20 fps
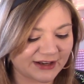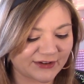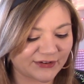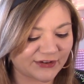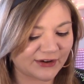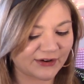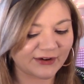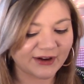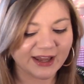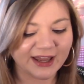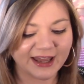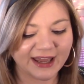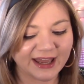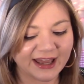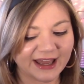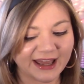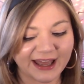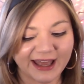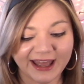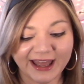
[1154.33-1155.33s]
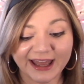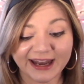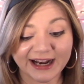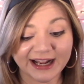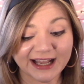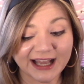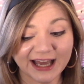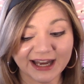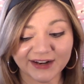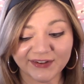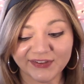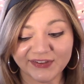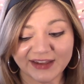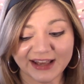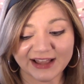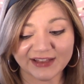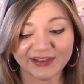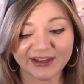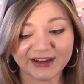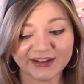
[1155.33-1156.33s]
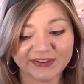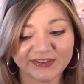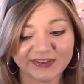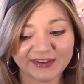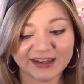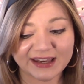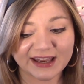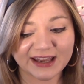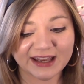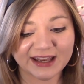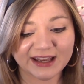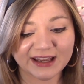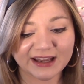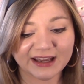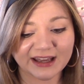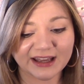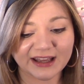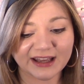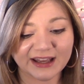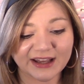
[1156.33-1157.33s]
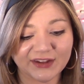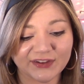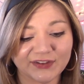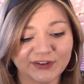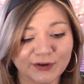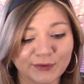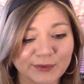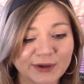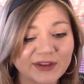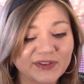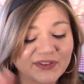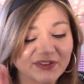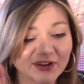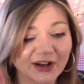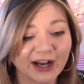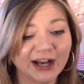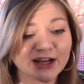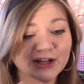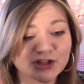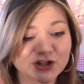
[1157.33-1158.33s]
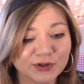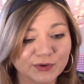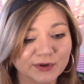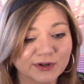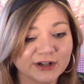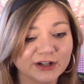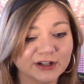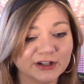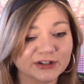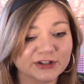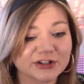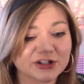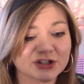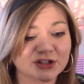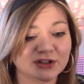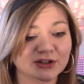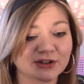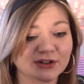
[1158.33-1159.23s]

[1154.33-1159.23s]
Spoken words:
So, and I gotta say, like, seeing, so we saw George